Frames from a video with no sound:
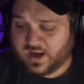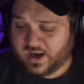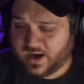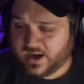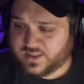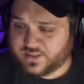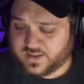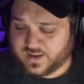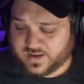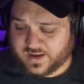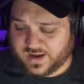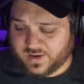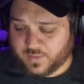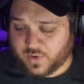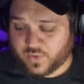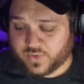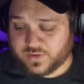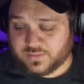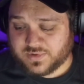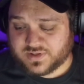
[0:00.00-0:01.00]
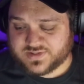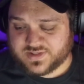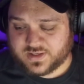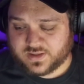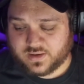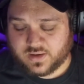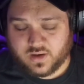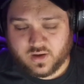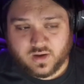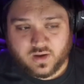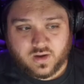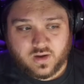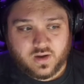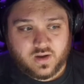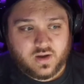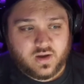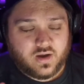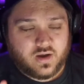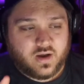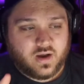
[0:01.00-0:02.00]
I think I'm only missing
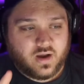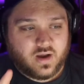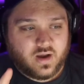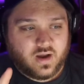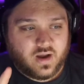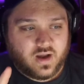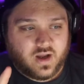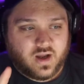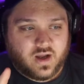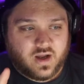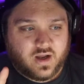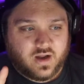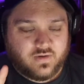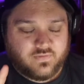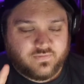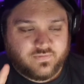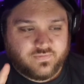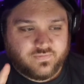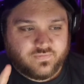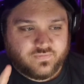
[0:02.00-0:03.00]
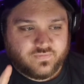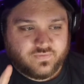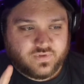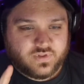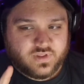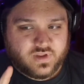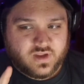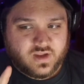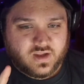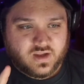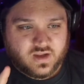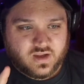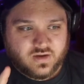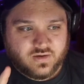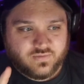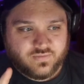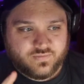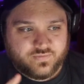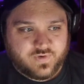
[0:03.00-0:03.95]
the